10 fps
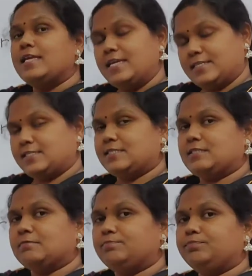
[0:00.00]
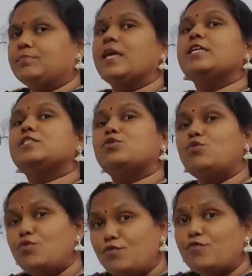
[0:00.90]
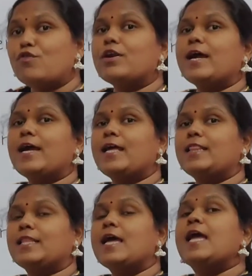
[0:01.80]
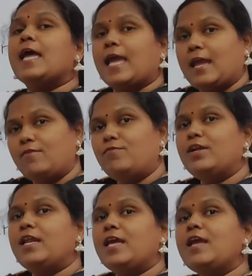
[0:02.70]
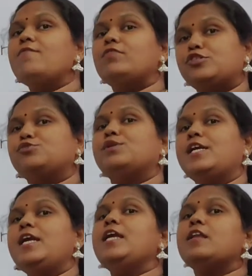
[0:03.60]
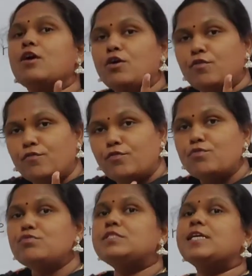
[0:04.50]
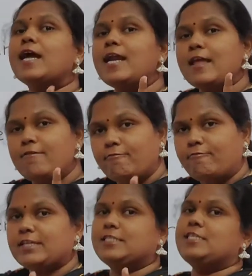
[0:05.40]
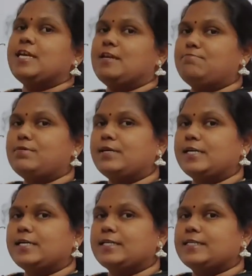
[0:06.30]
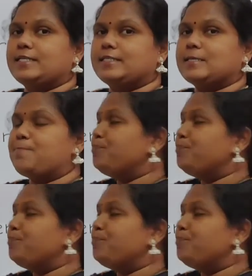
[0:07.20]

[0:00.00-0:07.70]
Yes, it's good for health. Every day we should eat fruits and vegetables.